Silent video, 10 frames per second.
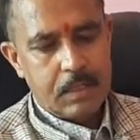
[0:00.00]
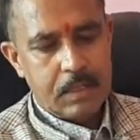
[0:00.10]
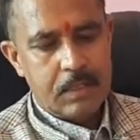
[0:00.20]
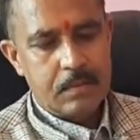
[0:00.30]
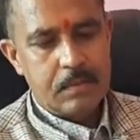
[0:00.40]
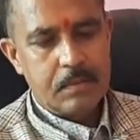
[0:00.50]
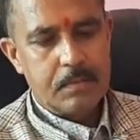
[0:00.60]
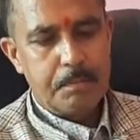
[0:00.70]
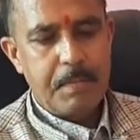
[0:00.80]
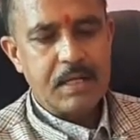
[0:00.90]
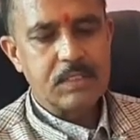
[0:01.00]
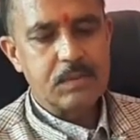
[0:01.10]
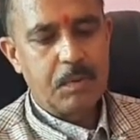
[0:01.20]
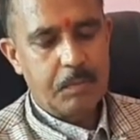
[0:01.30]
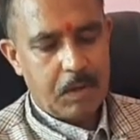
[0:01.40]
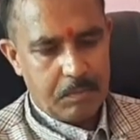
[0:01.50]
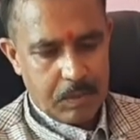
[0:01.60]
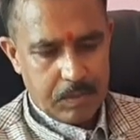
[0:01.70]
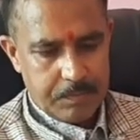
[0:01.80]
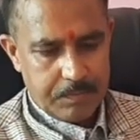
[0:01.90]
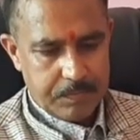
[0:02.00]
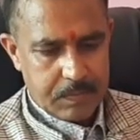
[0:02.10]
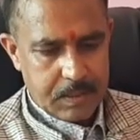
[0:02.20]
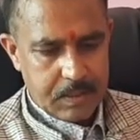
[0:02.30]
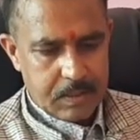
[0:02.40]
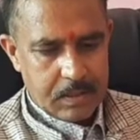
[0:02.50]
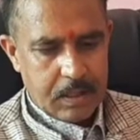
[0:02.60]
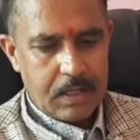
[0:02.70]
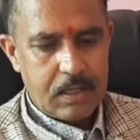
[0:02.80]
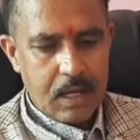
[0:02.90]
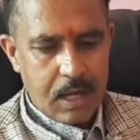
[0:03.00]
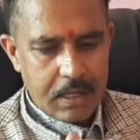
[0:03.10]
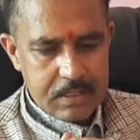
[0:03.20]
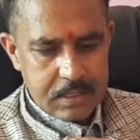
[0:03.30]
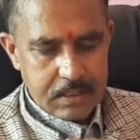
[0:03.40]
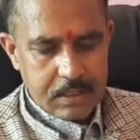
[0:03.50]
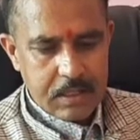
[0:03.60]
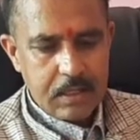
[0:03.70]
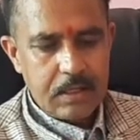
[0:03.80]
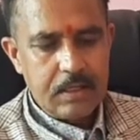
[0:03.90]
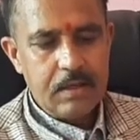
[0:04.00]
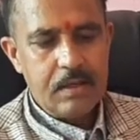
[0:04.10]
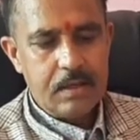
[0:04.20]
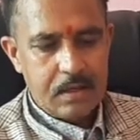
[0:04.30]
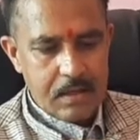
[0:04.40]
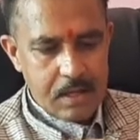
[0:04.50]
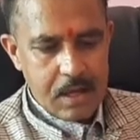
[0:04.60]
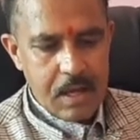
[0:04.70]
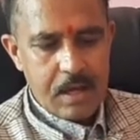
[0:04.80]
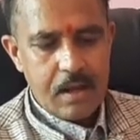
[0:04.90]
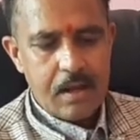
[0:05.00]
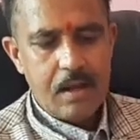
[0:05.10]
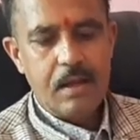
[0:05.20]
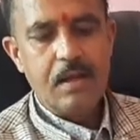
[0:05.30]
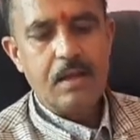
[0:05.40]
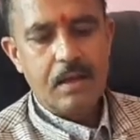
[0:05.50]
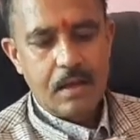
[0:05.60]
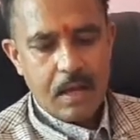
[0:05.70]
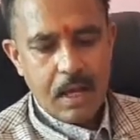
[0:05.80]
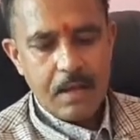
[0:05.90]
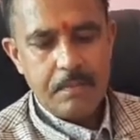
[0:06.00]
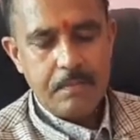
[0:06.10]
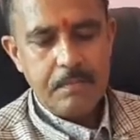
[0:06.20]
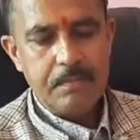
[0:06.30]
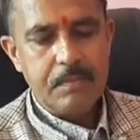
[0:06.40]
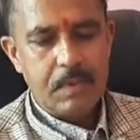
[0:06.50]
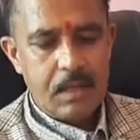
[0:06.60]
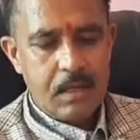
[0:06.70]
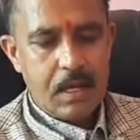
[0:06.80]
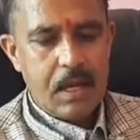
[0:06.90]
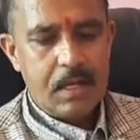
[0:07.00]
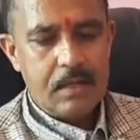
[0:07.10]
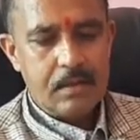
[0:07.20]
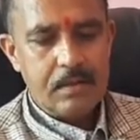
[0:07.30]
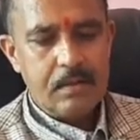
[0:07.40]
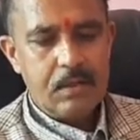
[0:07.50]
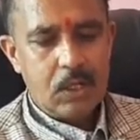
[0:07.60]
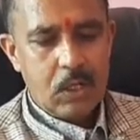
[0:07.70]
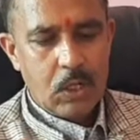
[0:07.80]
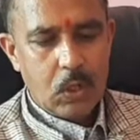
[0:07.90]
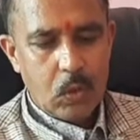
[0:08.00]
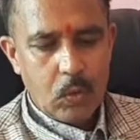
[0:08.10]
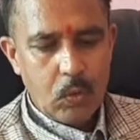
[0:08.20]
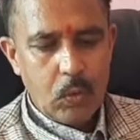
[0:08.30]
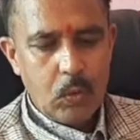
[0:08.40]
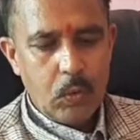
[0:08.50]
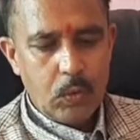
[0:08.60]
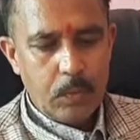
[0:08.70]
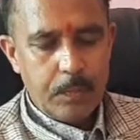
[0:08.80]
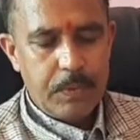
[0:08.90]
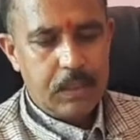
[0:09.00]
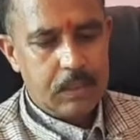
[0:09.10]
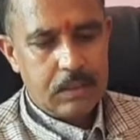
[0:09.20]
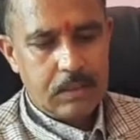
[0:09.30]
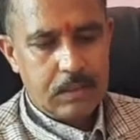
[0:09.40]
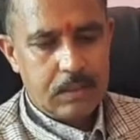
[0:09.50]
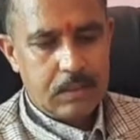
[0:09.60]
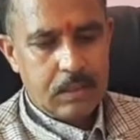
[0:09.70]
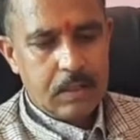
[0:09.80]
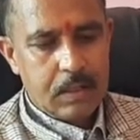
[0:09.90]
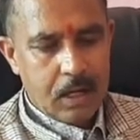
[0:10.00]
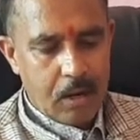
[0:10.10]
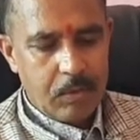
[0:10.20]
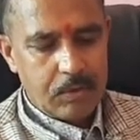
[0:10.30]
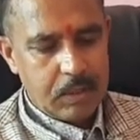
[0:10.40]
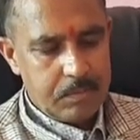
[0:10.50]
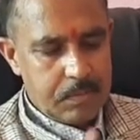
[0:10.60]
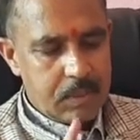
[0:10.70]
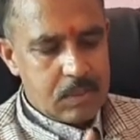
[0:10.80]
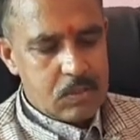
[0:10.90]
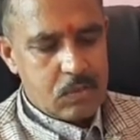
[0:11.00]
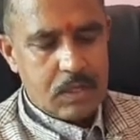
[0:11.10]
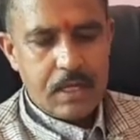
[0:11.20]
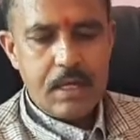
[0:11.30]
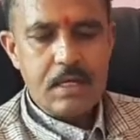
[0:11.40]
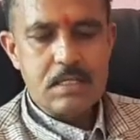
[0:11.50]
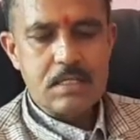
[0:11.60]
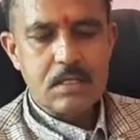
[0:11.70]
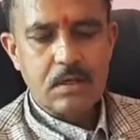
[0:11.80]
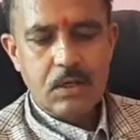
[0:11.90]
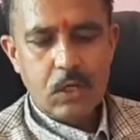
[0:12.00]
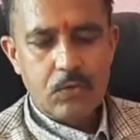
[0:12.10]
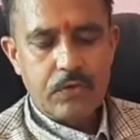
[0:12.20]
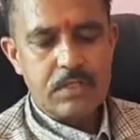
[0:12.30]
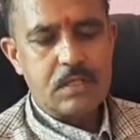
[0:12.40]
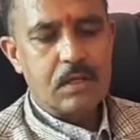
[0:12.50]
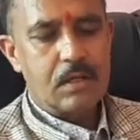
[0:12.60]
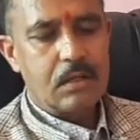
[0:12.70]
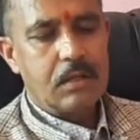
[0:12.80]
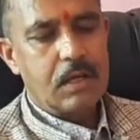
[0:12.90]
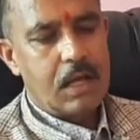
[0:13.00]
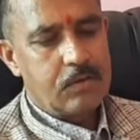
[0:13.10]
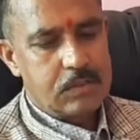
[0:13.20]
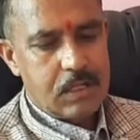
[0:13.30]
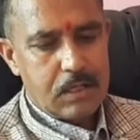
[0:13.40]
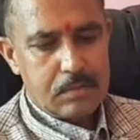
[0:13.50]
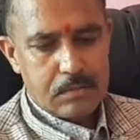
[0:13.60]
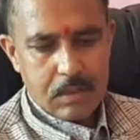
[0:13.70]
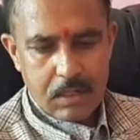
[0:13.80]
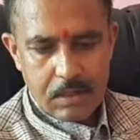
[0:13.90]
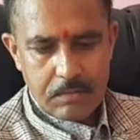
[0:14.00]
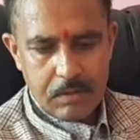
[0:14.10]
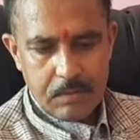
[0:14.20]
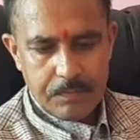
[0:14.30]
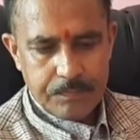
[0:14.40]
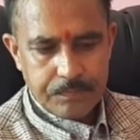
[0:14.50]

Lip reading: in maximum number. Like I say K, L, M, N, O, P. Among them, so K is first energy level,